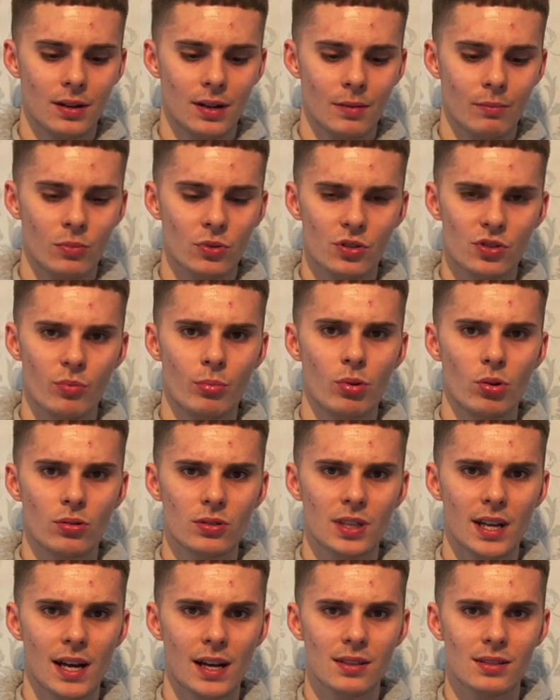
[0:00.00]
much support
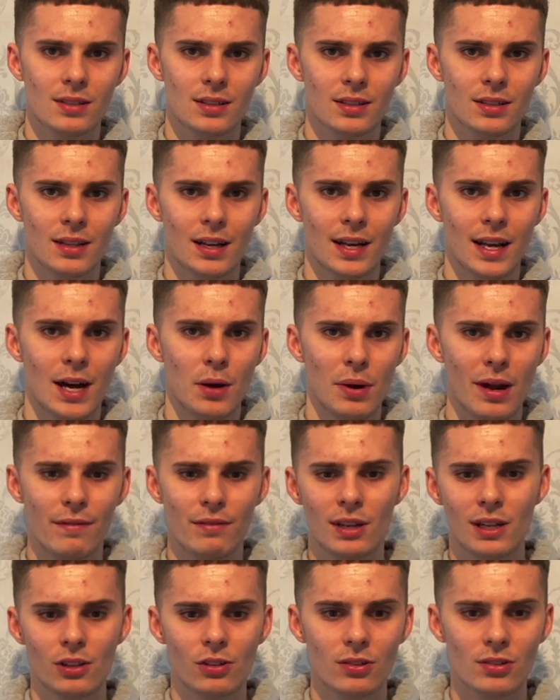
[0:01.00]
it has and how
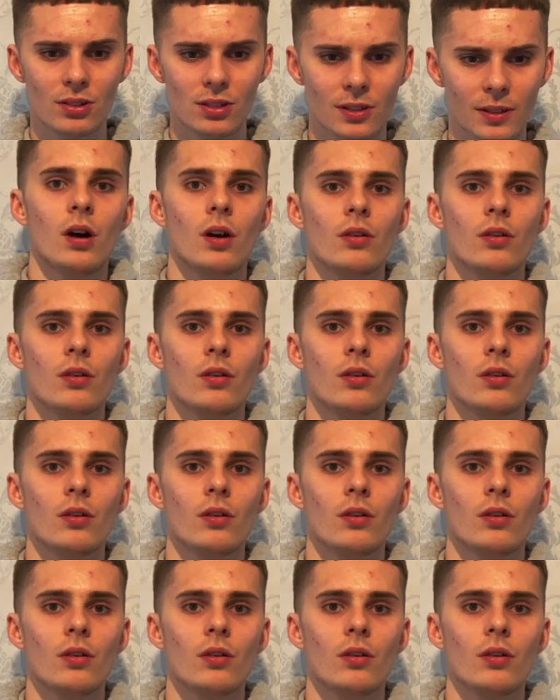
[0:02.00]
heavy it looks.